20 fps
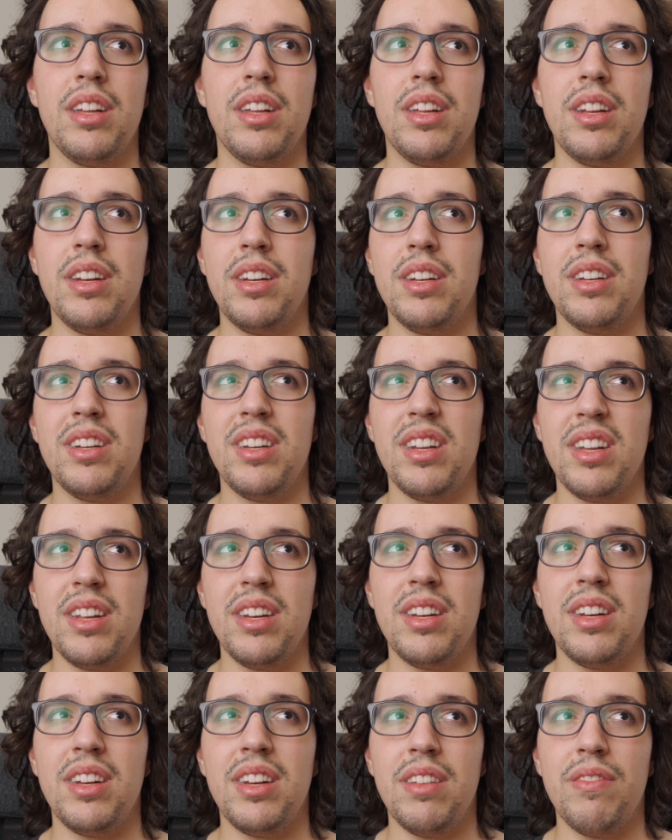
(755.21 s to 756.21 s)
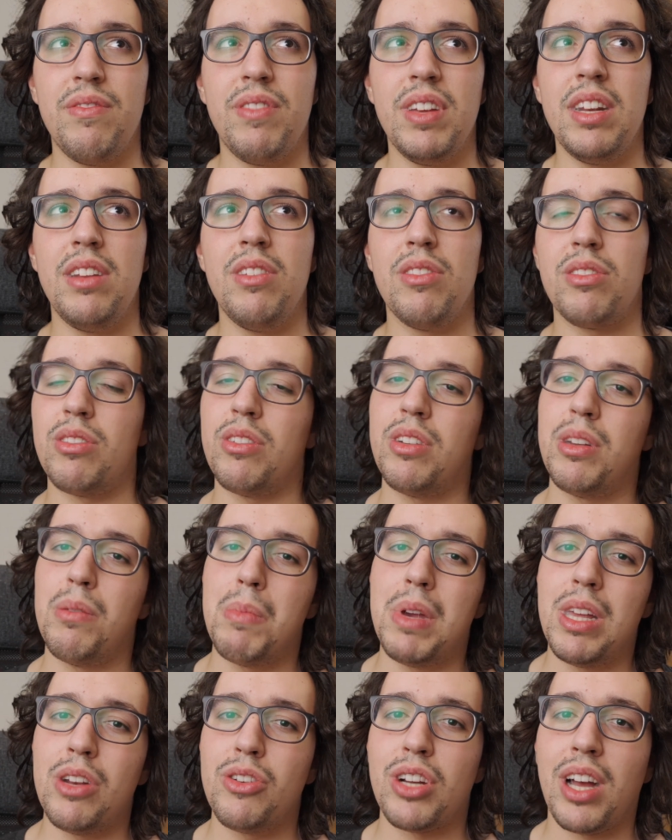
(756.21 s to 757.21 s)
In the videos on the
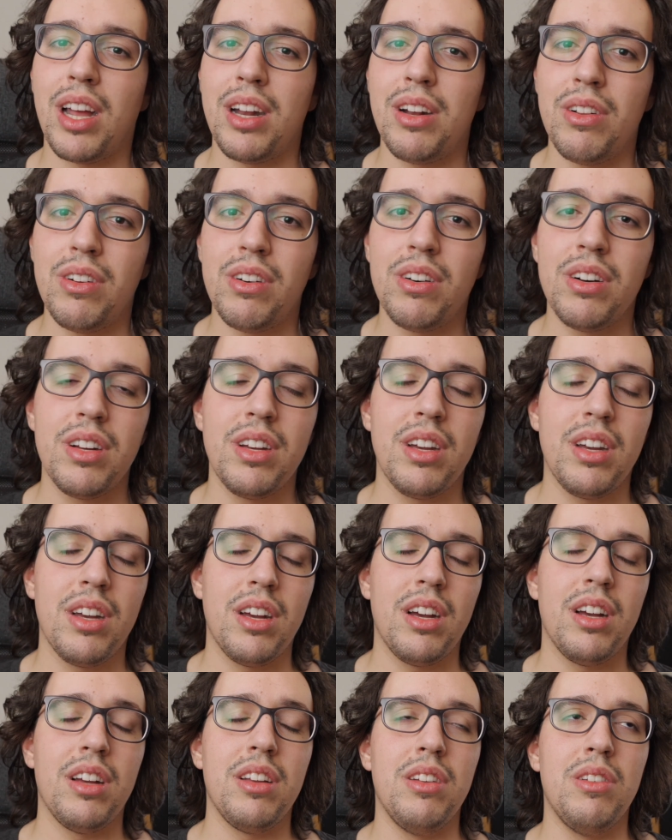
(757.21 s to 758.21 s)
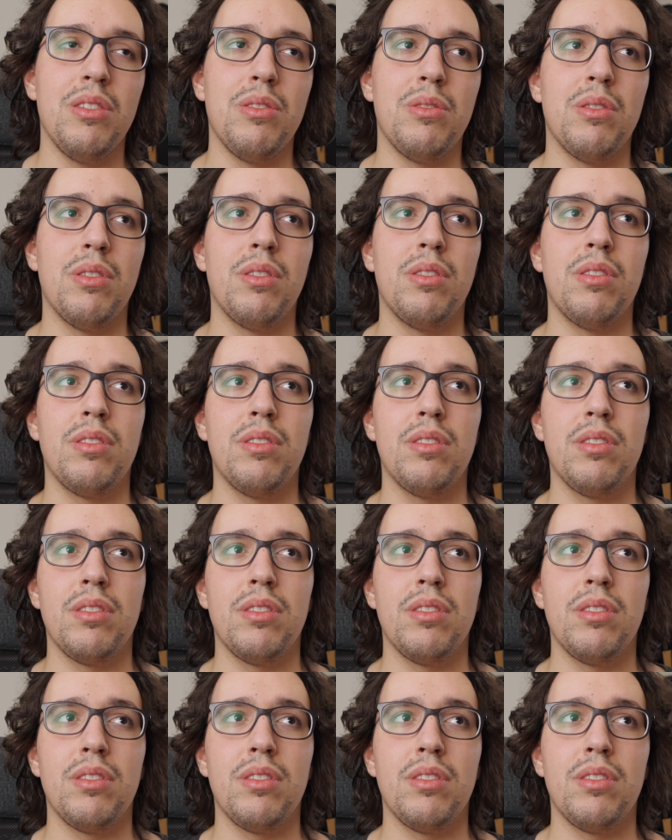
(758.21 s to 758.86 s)
main channel, you